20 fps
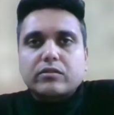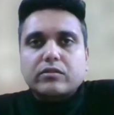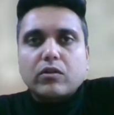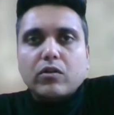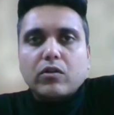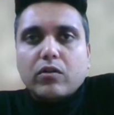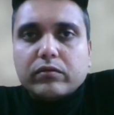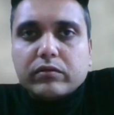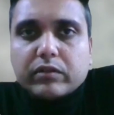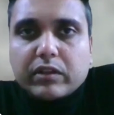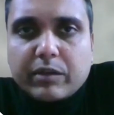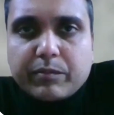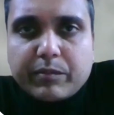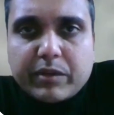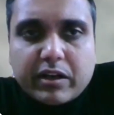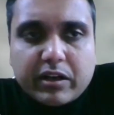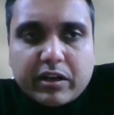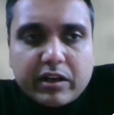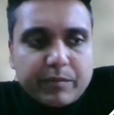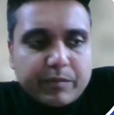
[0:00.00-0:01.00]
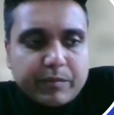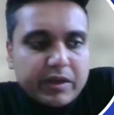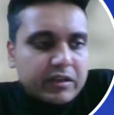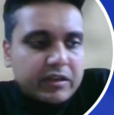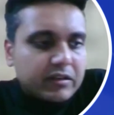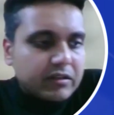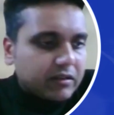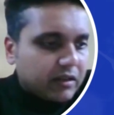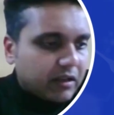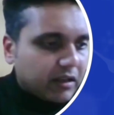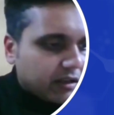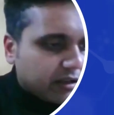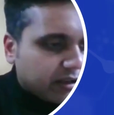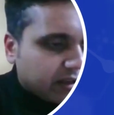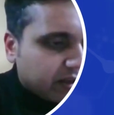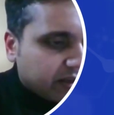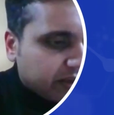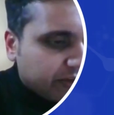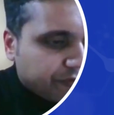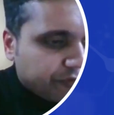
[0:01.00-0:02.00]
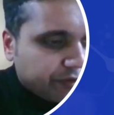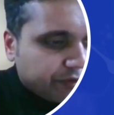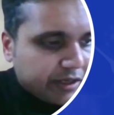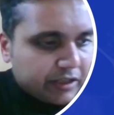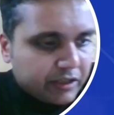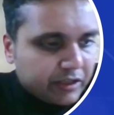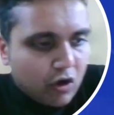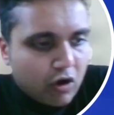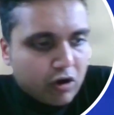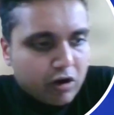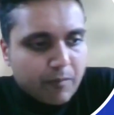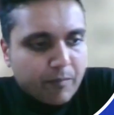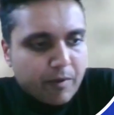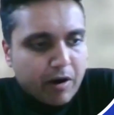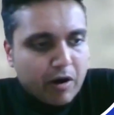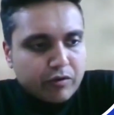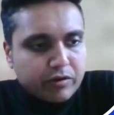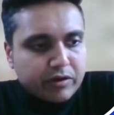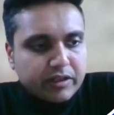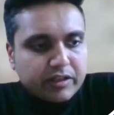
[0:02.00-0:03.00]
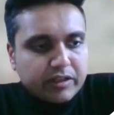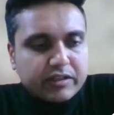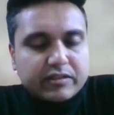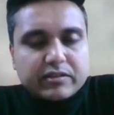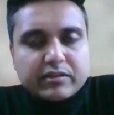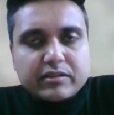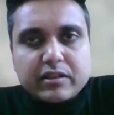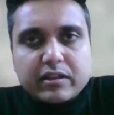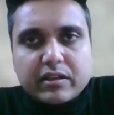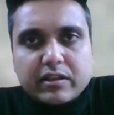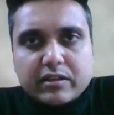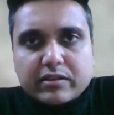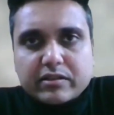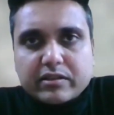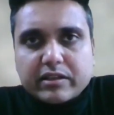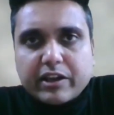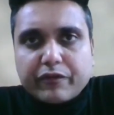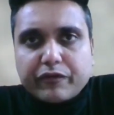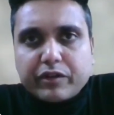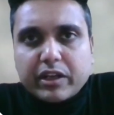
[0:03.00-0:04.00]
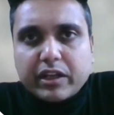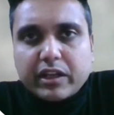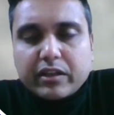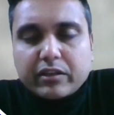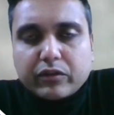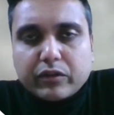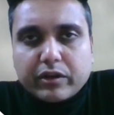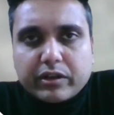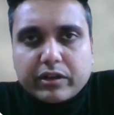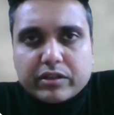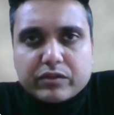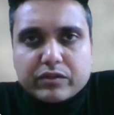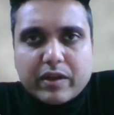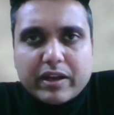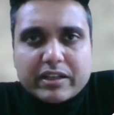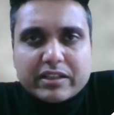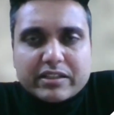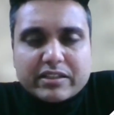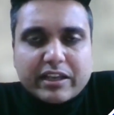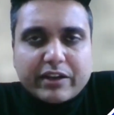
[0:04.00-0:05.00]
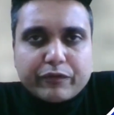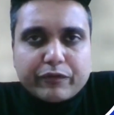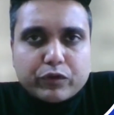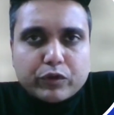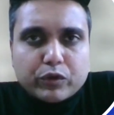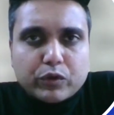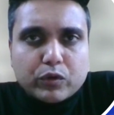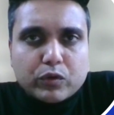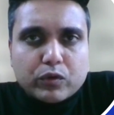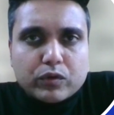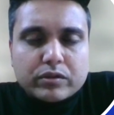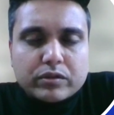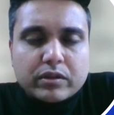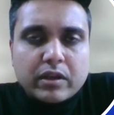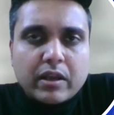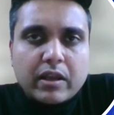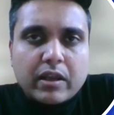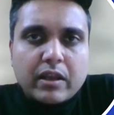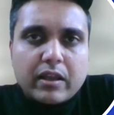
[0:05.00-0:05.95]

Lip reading: so Imeglimin, if we talk about its safety, so it is very safe to use.